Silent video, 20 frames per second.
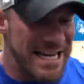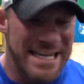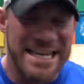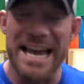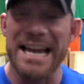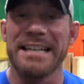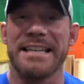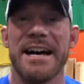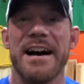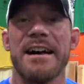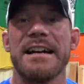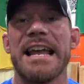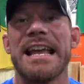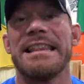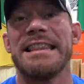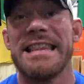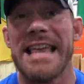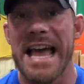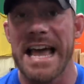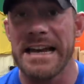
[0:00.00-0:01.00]
get done,
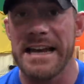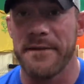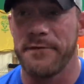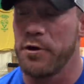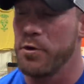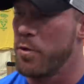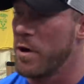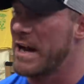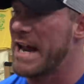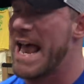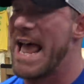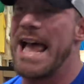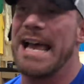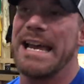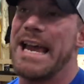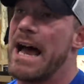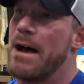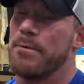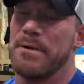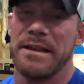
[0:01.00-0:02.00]
and then if you want to
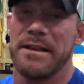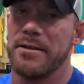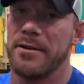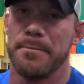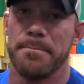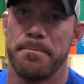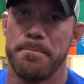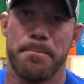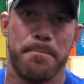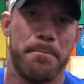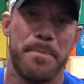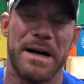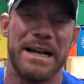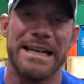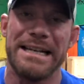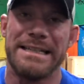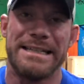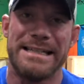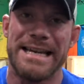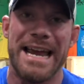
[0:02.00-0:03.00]
hang out with your
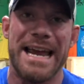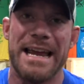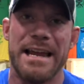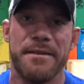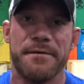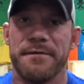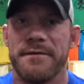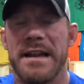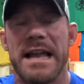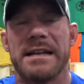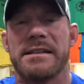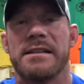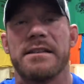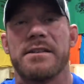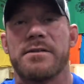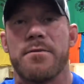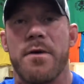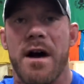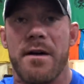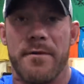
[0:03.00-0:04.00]
buddy Dave next to
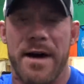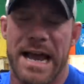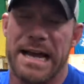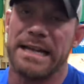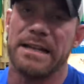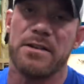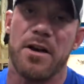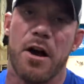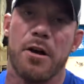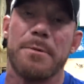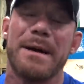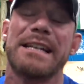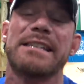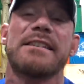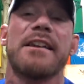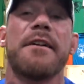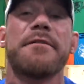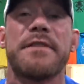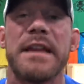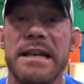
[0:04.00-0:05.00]
the squat rack and talk about
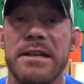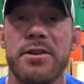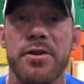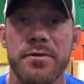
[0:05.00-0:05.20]
stuff, then